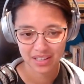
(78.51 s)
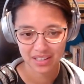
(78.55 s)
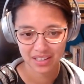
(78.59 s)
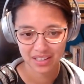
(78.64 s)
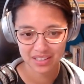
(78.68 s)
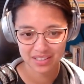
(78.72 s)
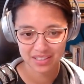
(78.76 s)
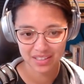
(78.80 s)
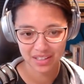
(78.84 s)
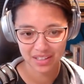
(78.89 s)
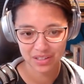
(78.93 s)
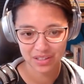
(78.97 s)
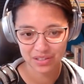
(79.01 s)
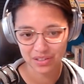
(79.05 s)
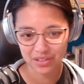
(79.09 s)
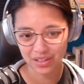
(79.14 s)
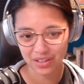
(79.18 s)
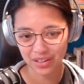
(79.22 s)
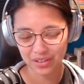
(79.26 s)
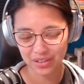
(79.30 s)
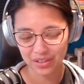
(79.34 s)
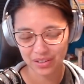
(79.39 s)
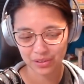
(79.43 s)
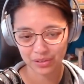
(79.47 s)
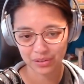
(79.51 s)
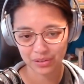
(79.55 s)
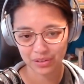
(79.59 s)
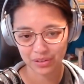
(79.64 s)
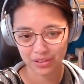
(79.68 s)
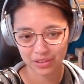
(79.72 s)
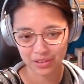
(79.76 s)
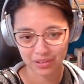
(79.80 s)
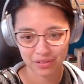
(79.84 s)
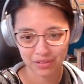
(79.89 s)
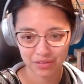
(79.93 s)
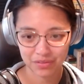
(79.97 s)
let's say you start out and you
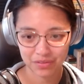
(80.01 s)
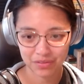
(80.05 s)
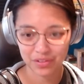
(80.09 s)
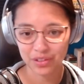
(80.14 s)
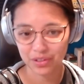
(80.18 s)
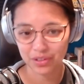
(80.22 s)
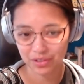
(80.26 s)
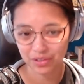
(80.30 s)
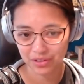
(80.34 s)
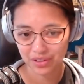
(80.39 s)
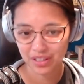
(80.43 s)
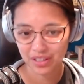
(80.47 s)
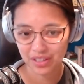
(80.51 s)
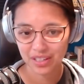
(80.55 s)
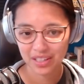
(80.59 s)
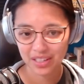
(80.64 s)
learn Vue.